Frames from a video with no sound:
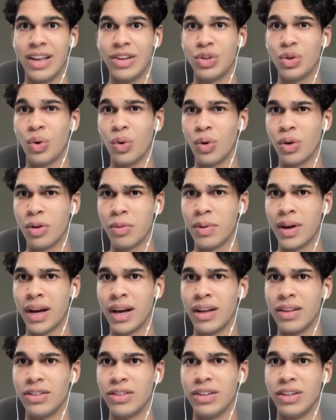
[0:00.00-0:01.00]
talk
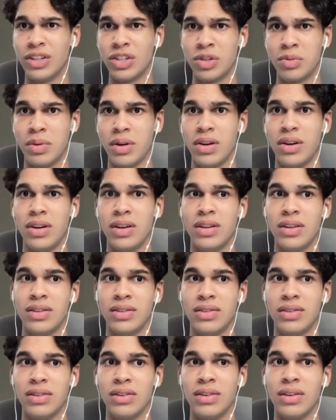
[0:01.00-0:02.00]
about the
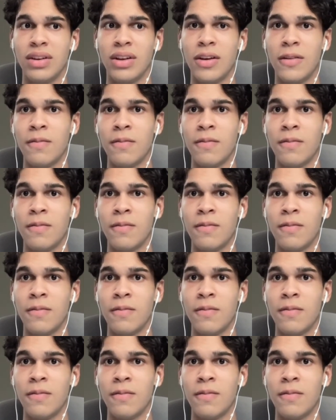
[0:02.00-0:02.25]
experience and